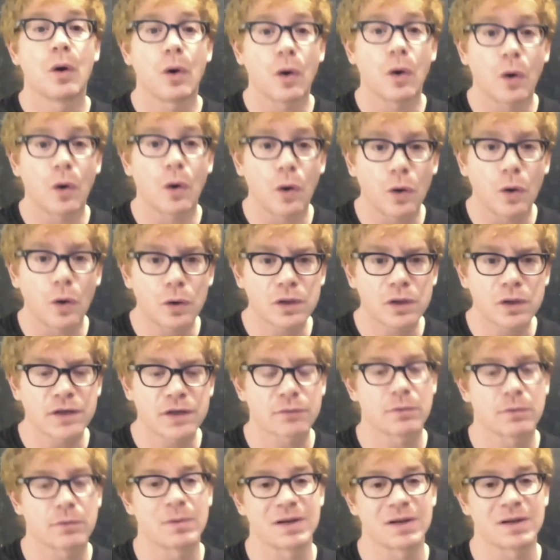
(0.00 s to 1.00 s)
all the
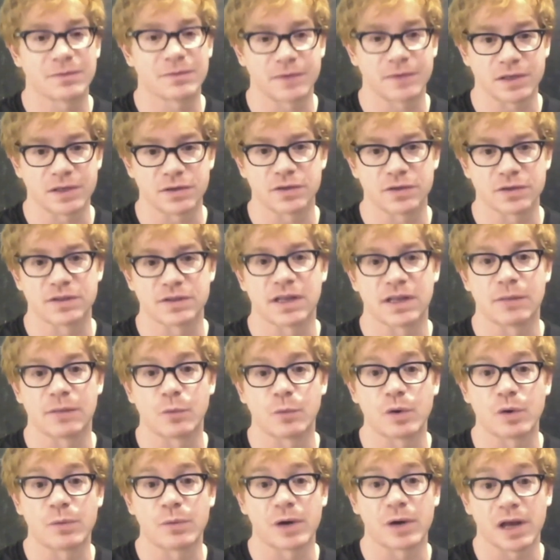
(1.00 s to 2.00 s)
robust features that
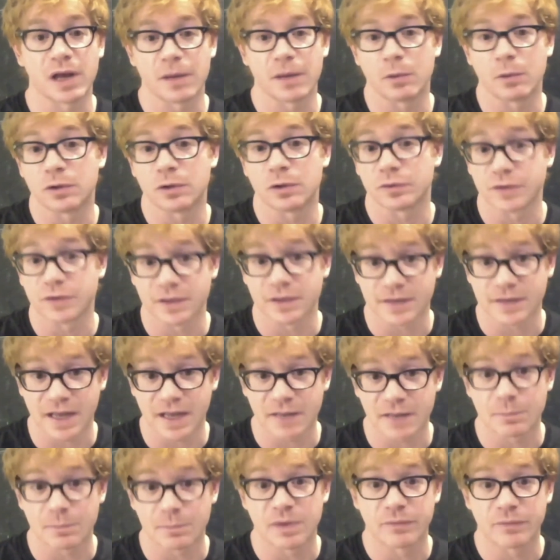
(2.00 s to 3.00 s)
we were able to
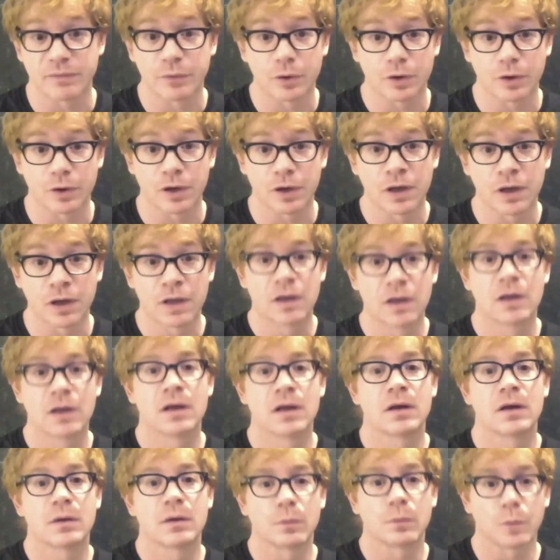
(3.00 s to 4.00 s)
detect before,
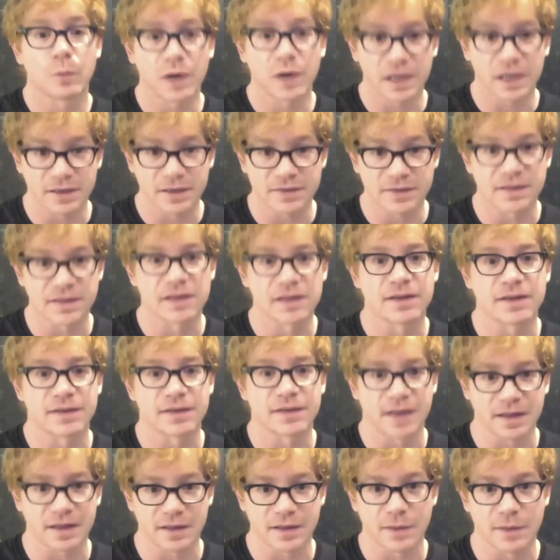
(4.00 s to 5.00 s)
we can still
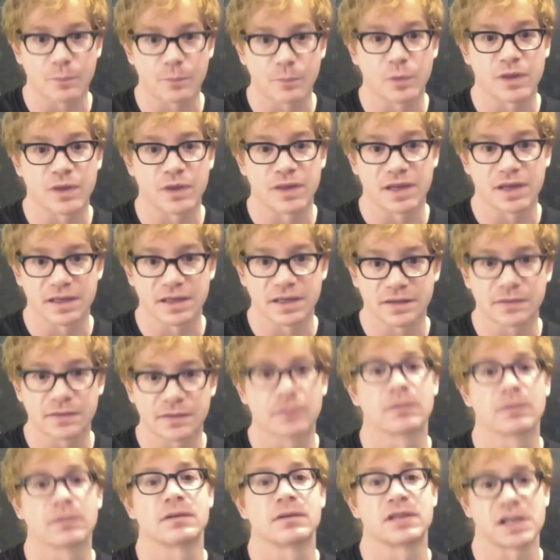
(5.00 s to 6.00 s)
detect them with this
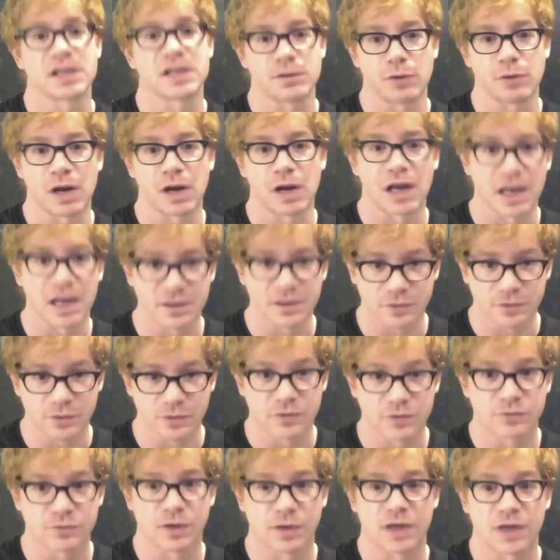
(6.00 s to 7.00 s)
generalized
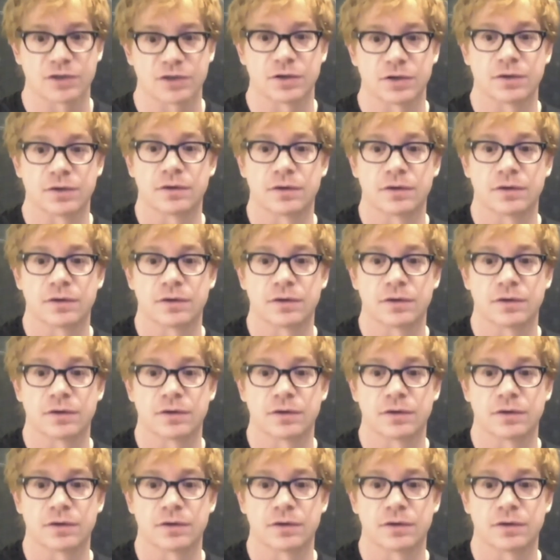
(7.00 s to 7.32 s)
construction.